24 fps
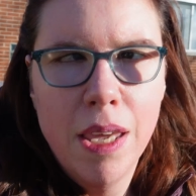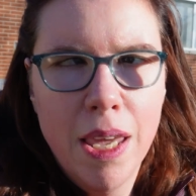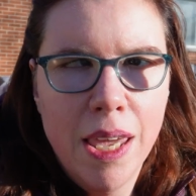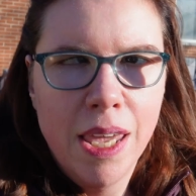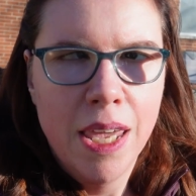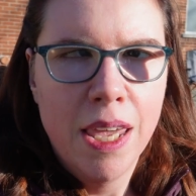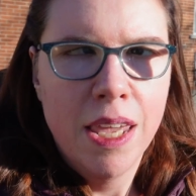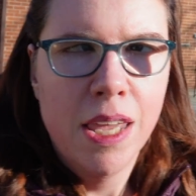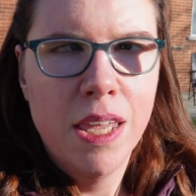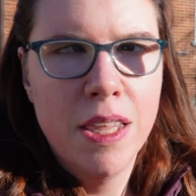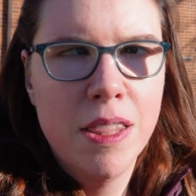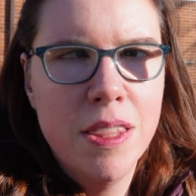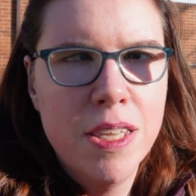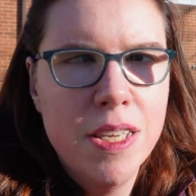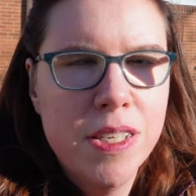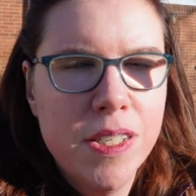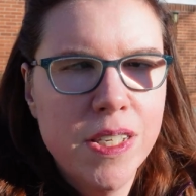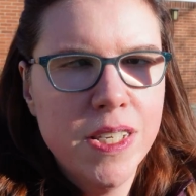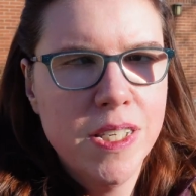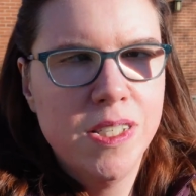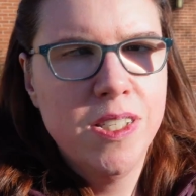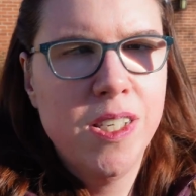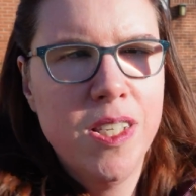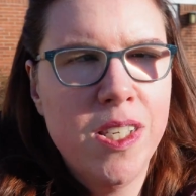And this
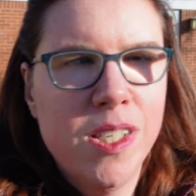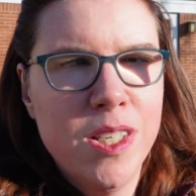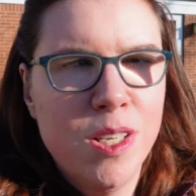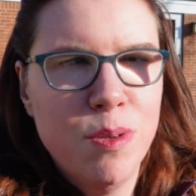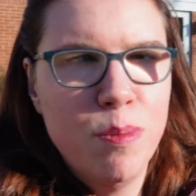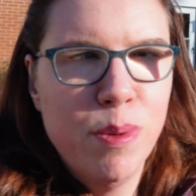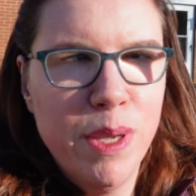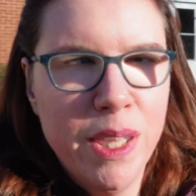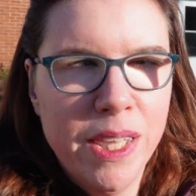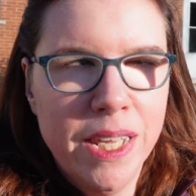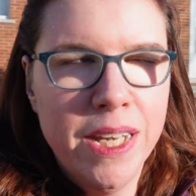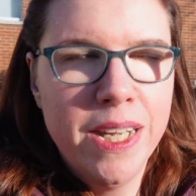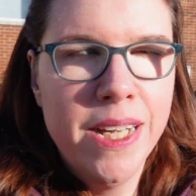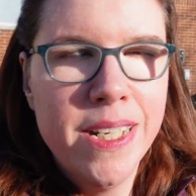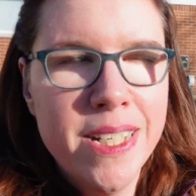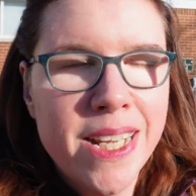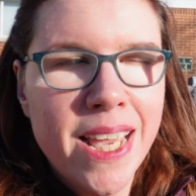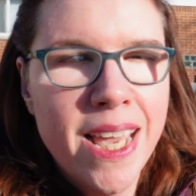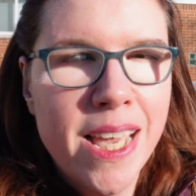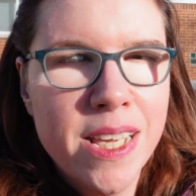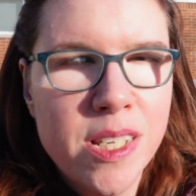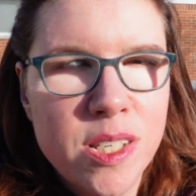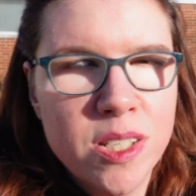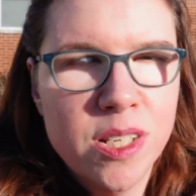is a stability
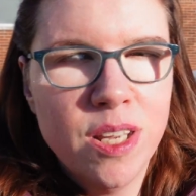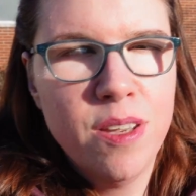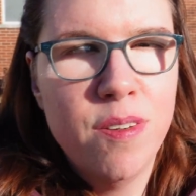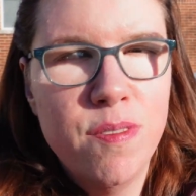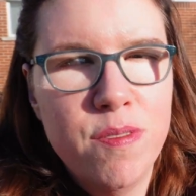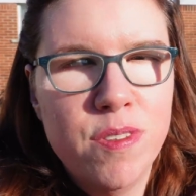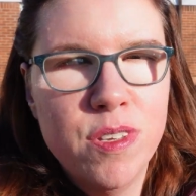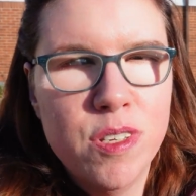test of